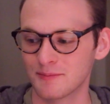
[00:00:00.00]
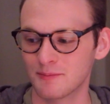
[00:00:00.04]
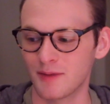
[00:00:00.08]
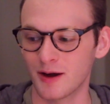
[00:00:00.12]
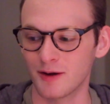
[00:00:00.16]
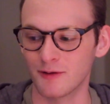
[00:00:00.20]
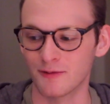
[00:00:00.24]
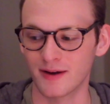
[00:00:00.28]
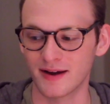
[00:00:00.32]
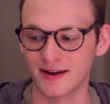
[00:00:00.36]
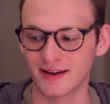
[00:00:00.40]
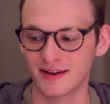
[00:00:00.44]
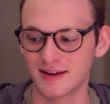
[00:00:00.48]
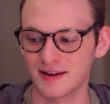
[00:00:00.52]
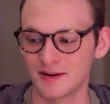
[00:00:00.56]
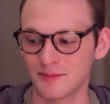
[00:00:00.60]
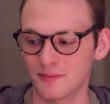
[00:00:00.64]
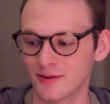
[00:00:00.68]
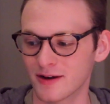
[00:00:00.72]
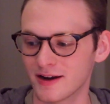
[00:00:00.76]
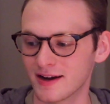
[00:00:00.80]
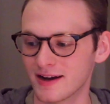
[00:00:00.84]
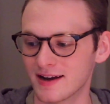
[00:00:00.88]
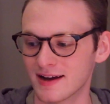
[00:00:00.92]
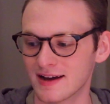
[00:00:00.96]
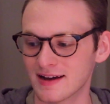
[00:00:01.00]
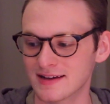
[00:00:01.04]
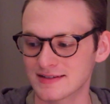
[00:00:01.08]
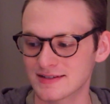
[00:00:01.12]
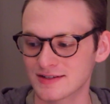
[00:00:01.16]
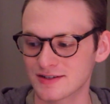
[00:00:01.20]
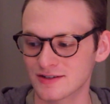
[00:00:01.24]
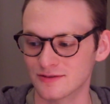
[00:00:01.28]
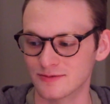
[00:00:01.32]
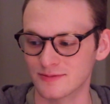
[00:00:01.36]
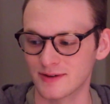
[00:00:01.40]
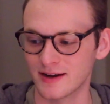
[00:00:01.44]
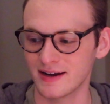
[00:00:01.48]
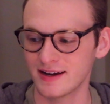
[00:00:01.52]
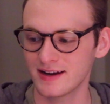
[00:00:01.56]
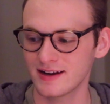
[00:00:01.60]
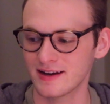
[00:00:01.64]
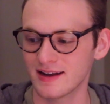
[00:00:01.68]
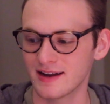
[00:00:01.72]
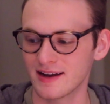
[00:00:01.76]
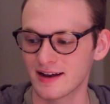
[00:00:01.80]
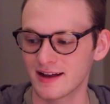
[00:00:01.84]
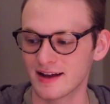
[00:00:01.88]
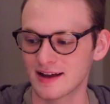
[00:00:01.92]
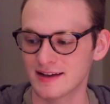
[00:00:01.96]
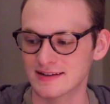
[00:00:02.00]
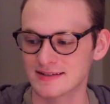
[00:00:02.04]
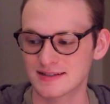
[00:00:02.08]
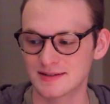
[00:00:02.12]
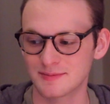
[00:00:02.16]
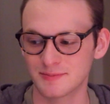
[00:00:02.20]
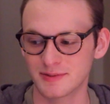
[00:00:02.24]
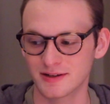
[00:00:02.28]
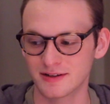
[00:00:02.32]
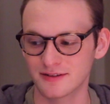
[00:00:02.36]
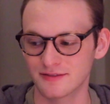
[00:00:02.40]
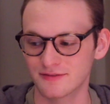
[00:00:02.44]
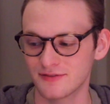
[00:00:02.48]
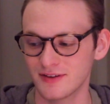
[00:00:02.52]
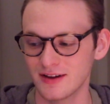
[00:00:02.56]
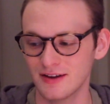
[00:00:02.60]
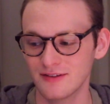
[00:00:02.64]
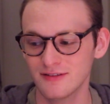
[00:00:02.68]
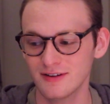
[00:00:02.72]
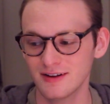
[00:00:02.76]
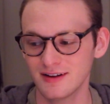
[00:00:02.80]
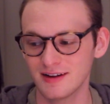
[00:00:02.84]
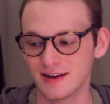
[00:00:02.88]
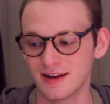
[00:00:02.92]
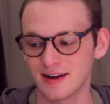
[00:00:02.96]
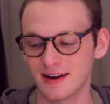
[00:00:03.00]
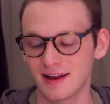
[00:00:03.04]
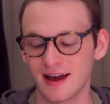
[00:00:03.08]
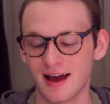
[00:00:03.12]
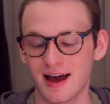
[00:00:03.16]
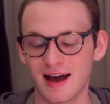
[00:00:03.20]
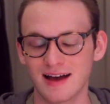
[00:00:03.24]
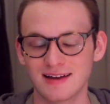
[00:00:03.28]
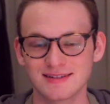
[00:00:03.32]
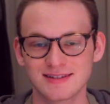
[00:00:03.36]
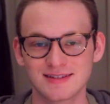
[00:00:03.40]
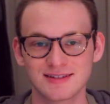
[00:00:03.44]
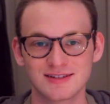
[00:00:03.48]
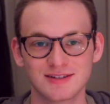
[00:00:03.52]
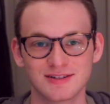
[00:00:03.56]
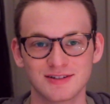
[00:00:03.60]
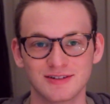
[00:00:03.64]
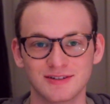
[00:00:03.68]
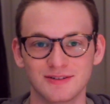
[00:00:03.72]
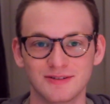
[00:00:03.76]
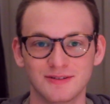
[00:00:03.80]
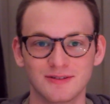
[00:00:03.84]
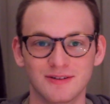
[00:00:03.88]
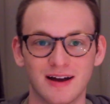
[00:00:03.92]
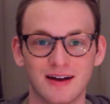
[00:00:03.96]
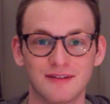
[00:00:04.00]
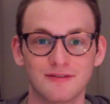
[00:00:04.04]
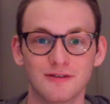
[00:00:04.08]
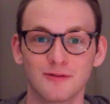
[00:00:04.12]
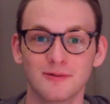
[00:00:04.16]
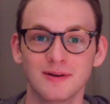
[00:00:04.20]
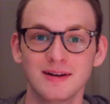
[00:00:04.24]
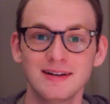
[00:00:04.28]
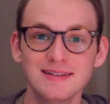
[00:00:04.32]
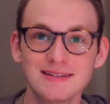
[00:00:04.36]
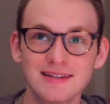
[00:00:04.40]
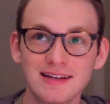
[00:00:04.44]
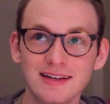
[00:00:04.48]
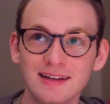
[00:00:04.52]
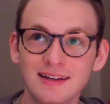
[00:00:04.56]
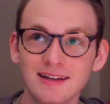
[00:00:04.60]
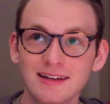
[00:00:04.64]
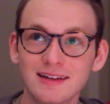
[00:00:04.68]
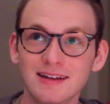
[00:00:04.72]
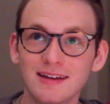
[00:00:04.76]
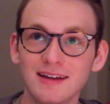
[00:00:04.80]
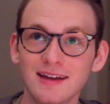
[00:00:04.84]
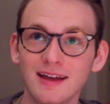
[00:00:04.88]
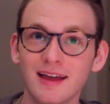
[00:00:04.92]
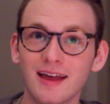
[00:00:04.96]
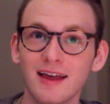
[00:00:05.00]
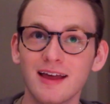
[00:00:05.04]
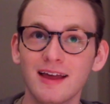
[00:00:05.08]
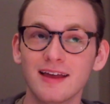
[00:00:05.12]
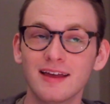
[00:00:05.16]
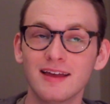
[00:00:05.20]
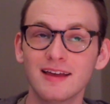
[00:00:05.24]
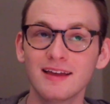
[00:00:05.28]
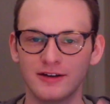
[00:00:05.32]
My ranking brain has to rate, and it has to pick a favorite, and it has to have a reason.